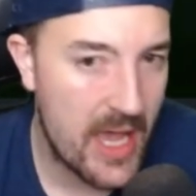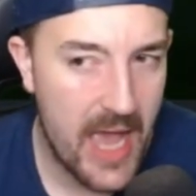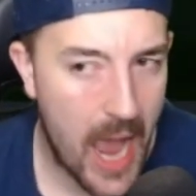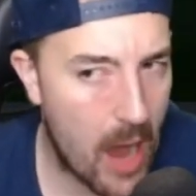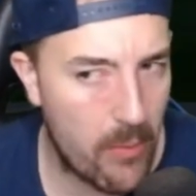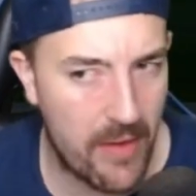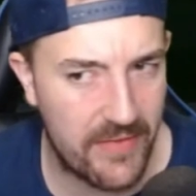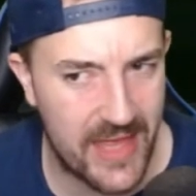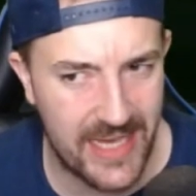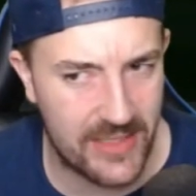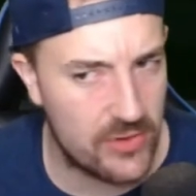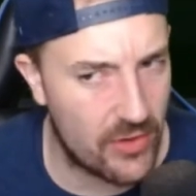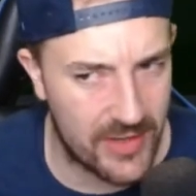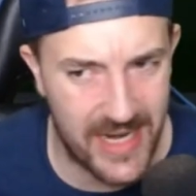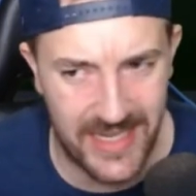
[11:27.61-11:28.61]
However, that's
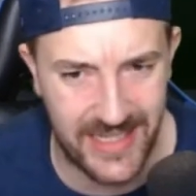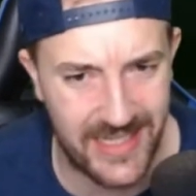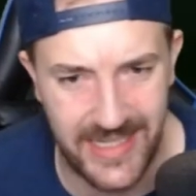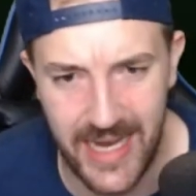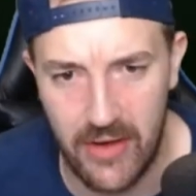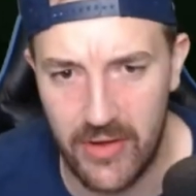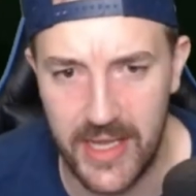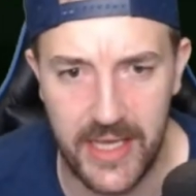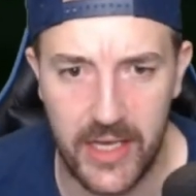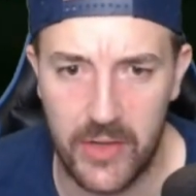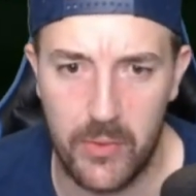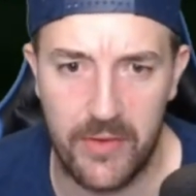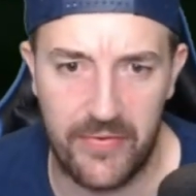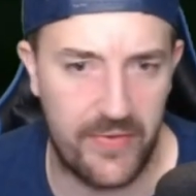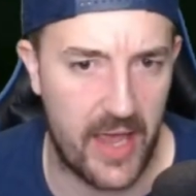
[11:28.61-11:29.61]
not necessarily going to
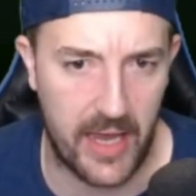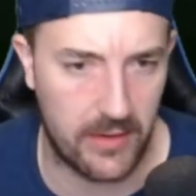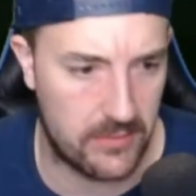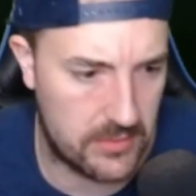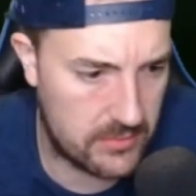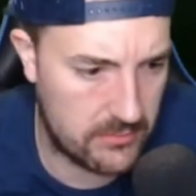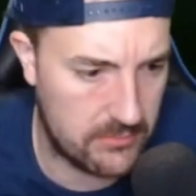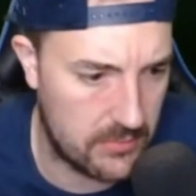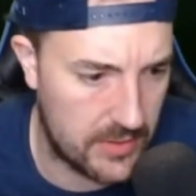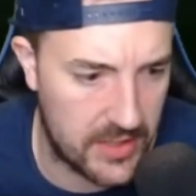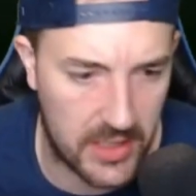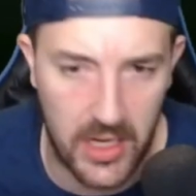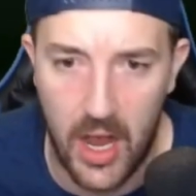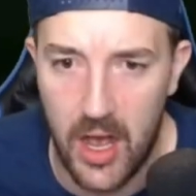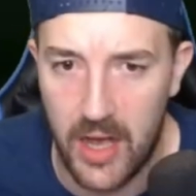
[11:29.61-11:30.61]
affect the
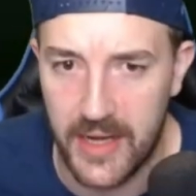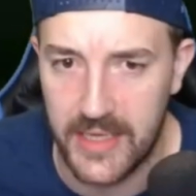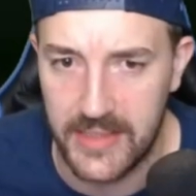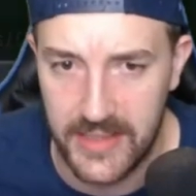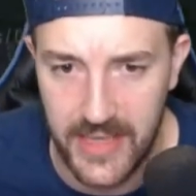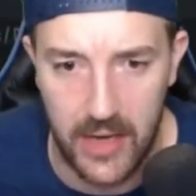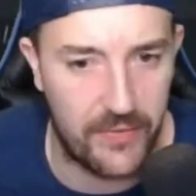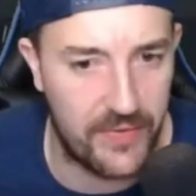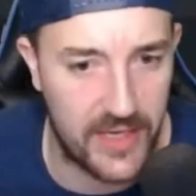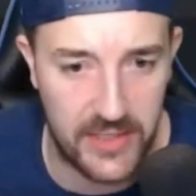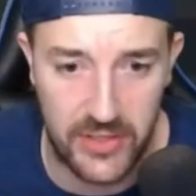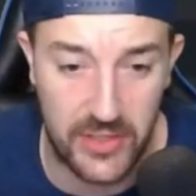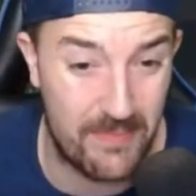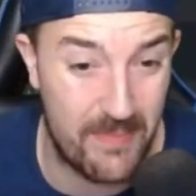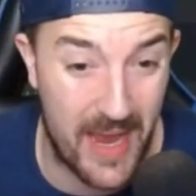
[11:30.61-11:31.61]
card itself. It's
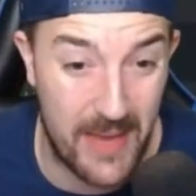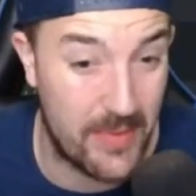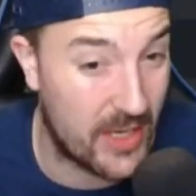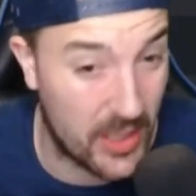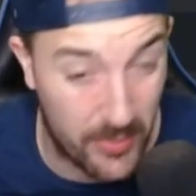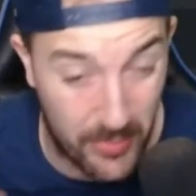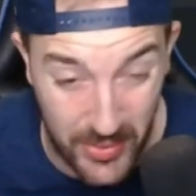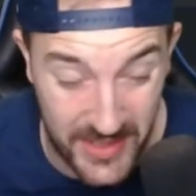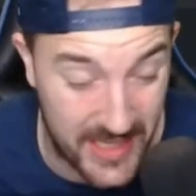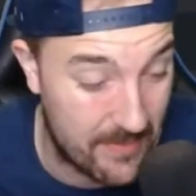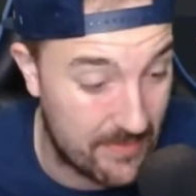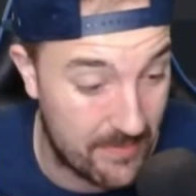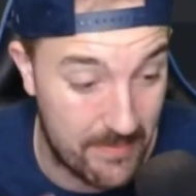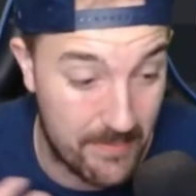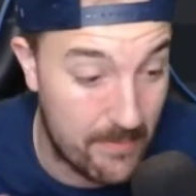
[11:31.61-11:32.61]
just maybe going to
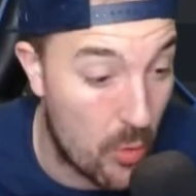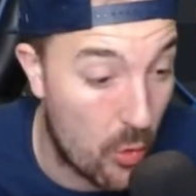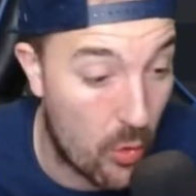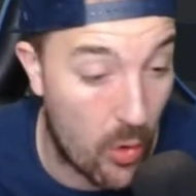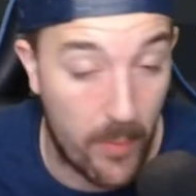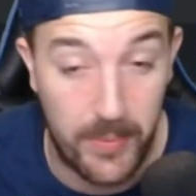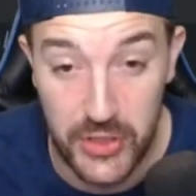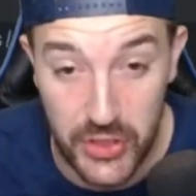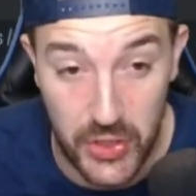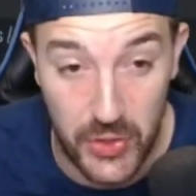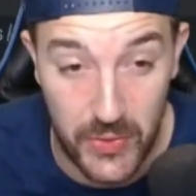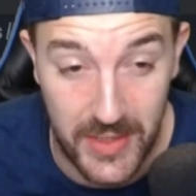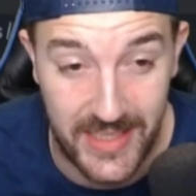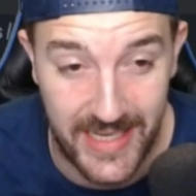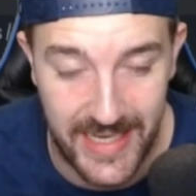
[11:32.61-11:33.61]
present more
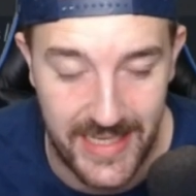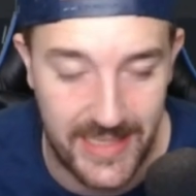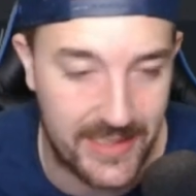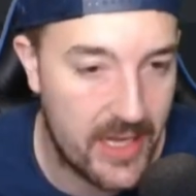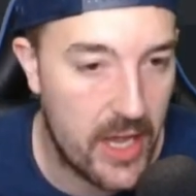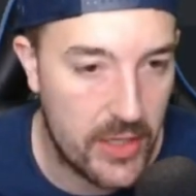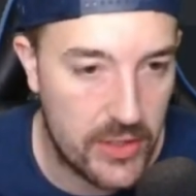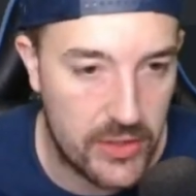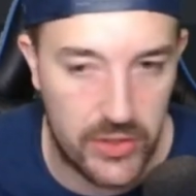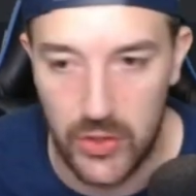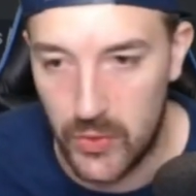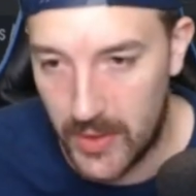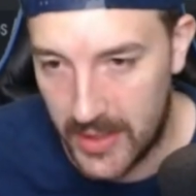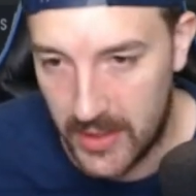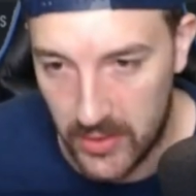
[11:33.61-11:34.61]
opportunities
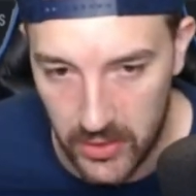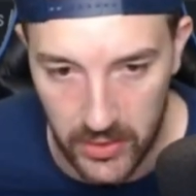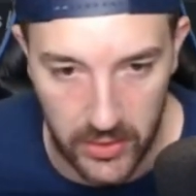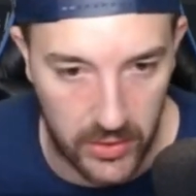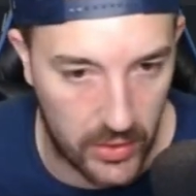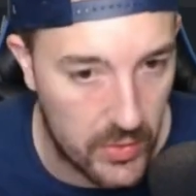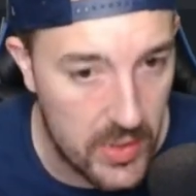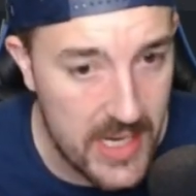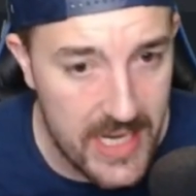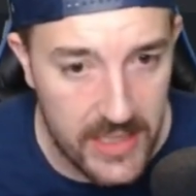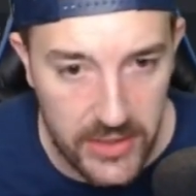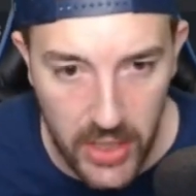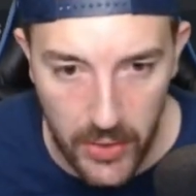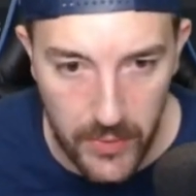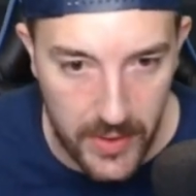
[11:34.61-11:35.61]
to Nkunku.
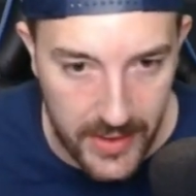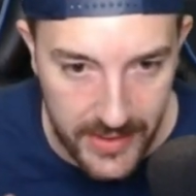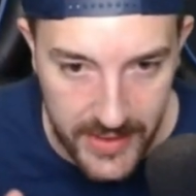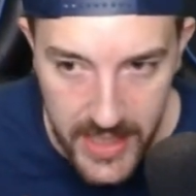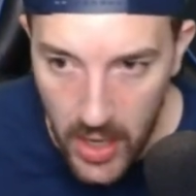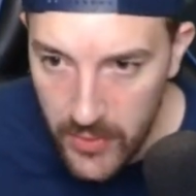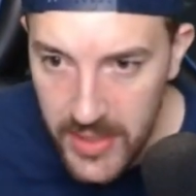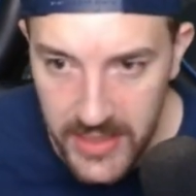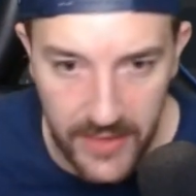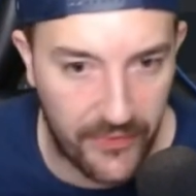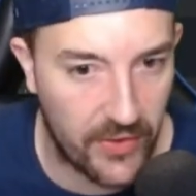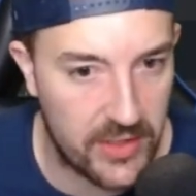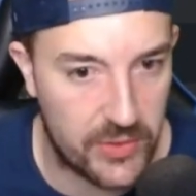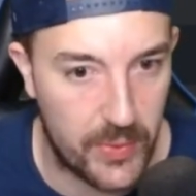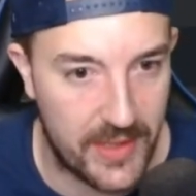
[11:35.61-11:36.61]
So the only
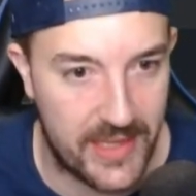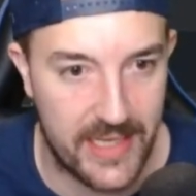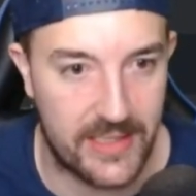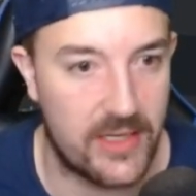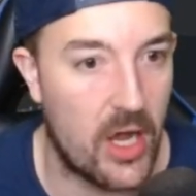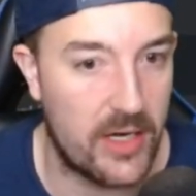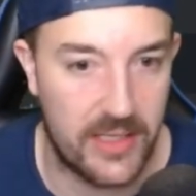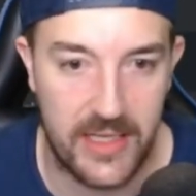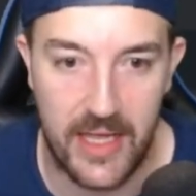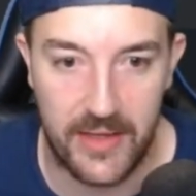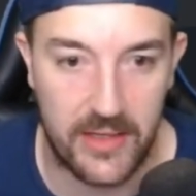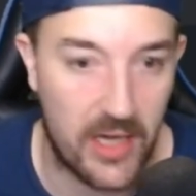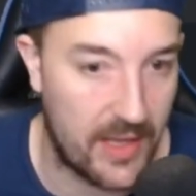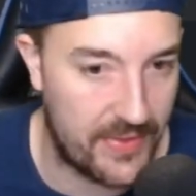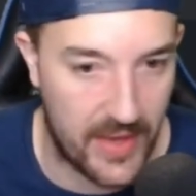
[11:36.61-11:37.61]
difference with this card and the other
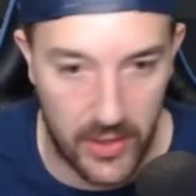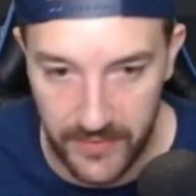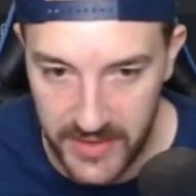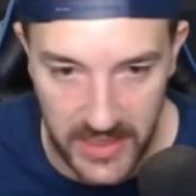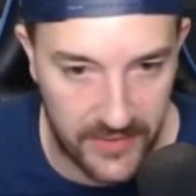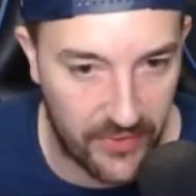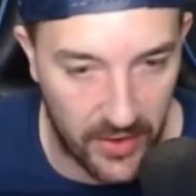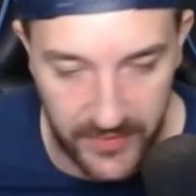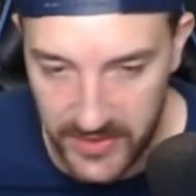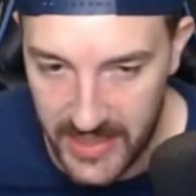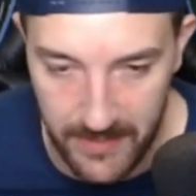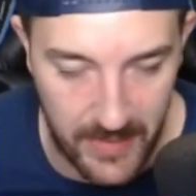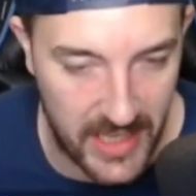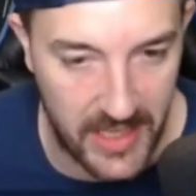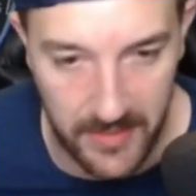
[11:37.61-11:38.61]
card then, obviously he's 5'10",
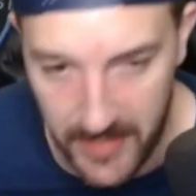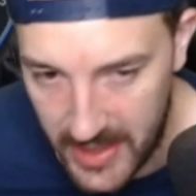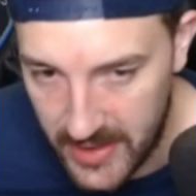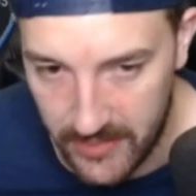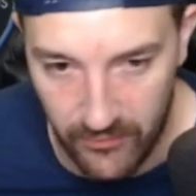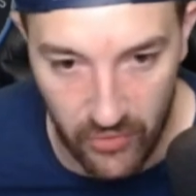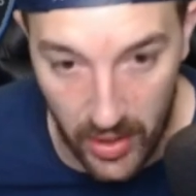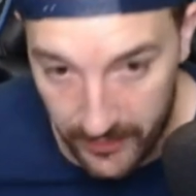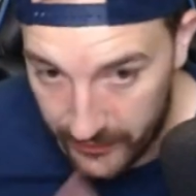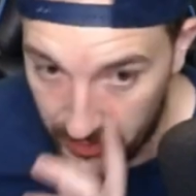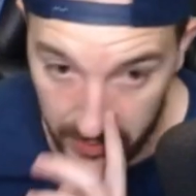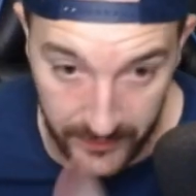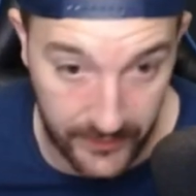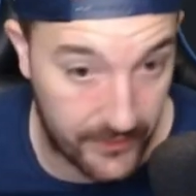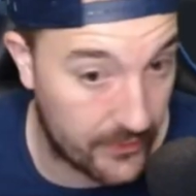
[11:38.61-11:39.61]
medium,
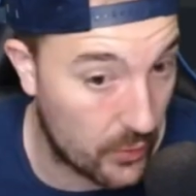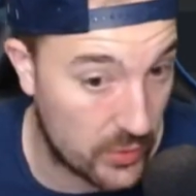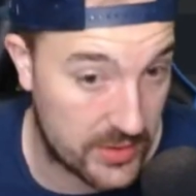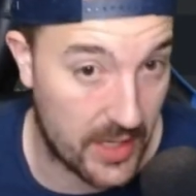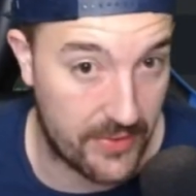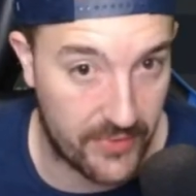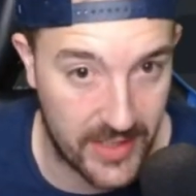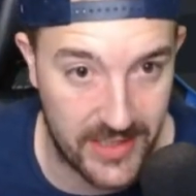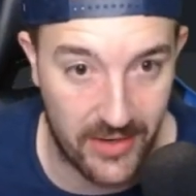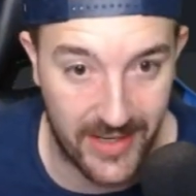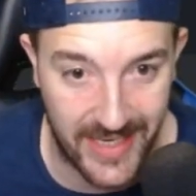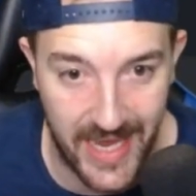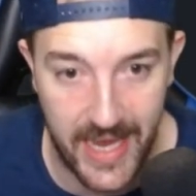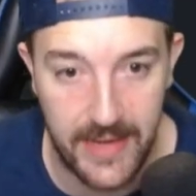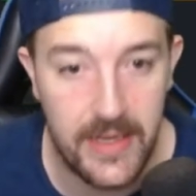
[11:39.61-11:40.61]
right-footed, 4-star, 3-star
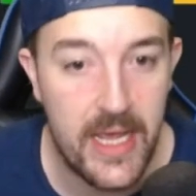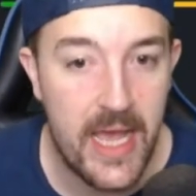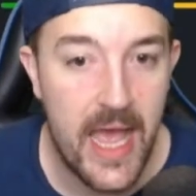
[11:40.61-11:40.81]
again.